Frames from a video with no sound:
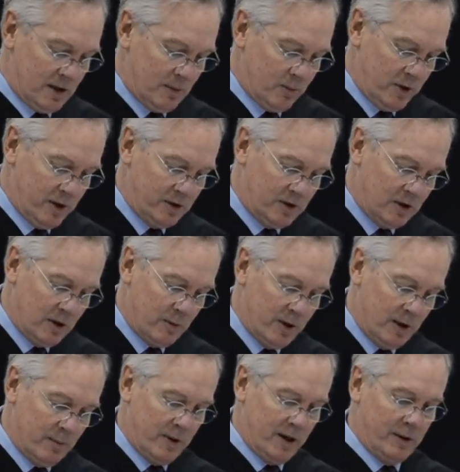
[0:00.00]
someone had
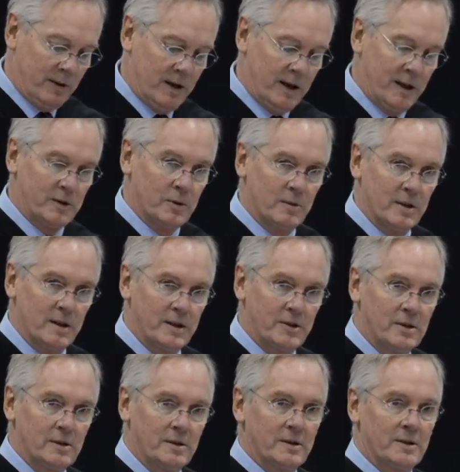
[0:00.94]
told me at my
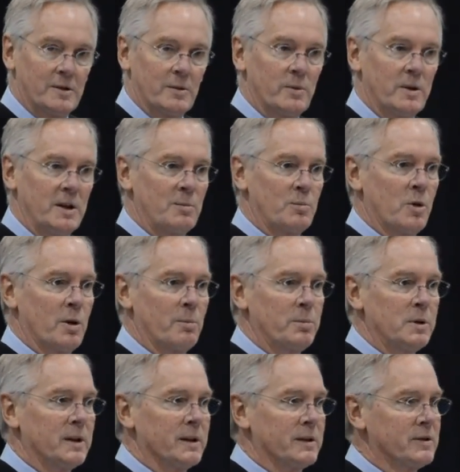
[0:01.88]
graduation is to read more
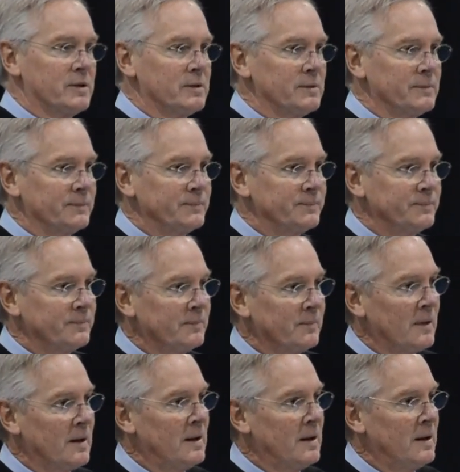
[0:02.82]
books.
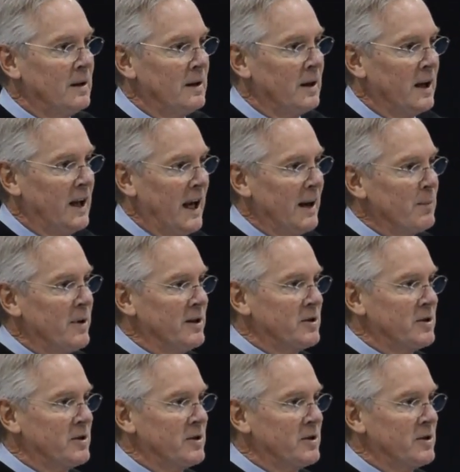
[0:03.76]
And that